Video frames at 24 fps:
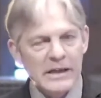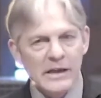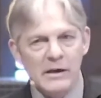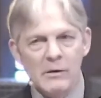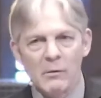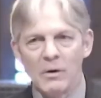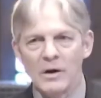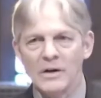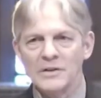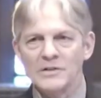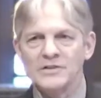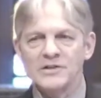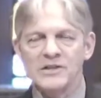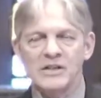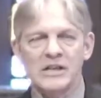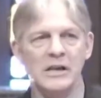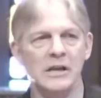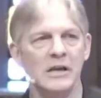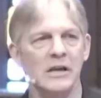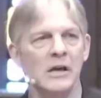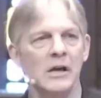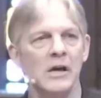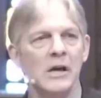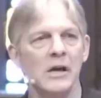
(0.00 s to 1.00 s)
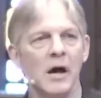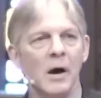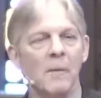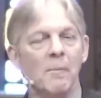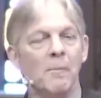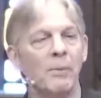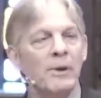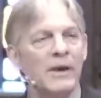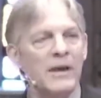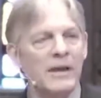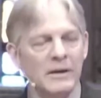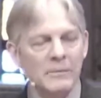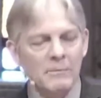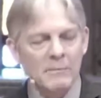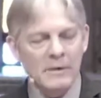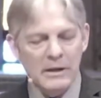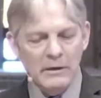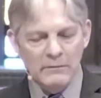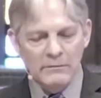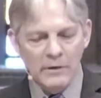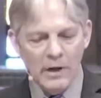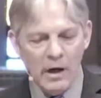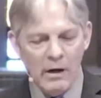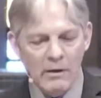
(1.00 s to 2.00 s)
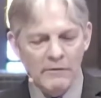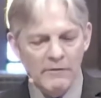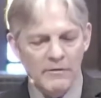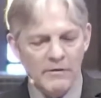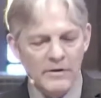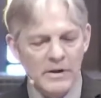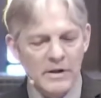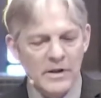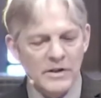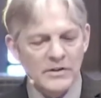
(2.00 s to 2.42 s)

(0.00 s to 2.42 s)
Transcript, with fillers: He was the epitome of love,